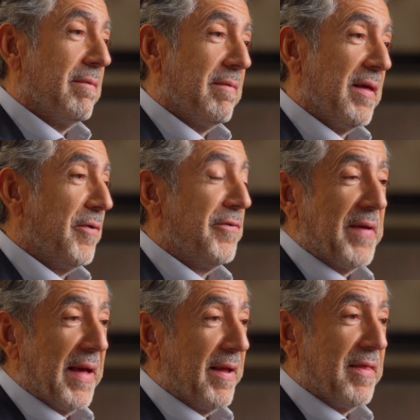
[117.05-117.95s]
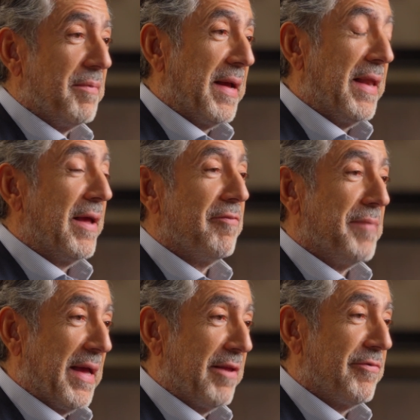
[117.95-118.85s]
That was kind of the beginning of
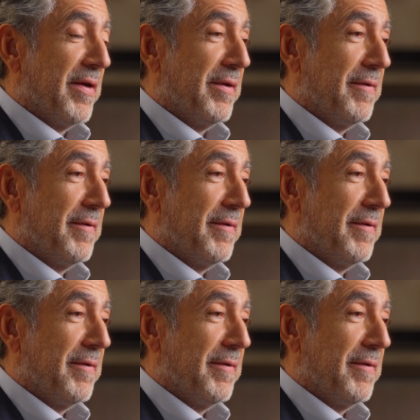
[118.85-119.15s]
my hedge fund.